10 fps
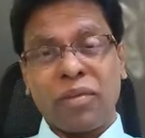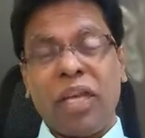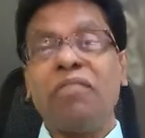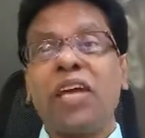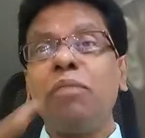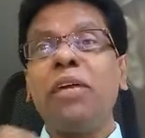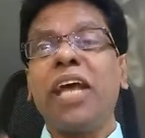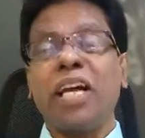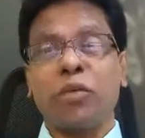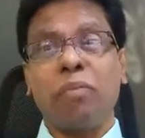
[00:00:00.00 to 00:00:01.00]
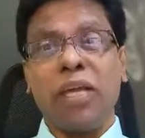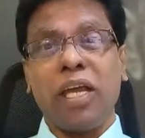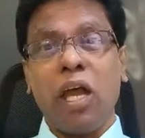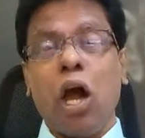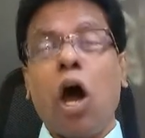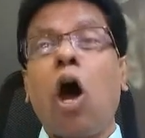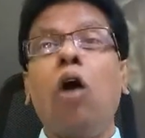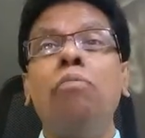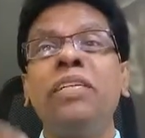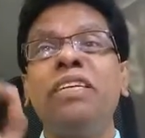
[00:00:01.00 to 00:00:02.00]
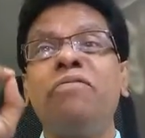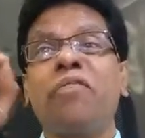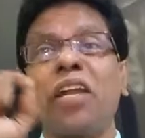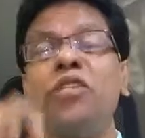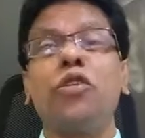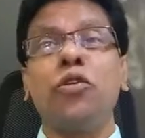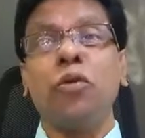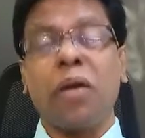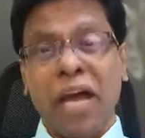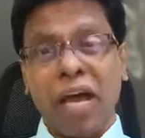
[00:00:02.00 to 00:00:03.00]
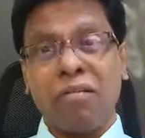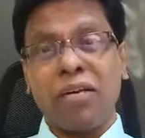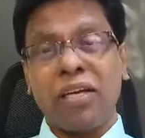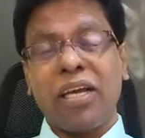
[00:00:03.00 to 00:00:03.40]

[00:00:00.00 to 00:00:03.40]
If anybody asks me, how many friends do you have?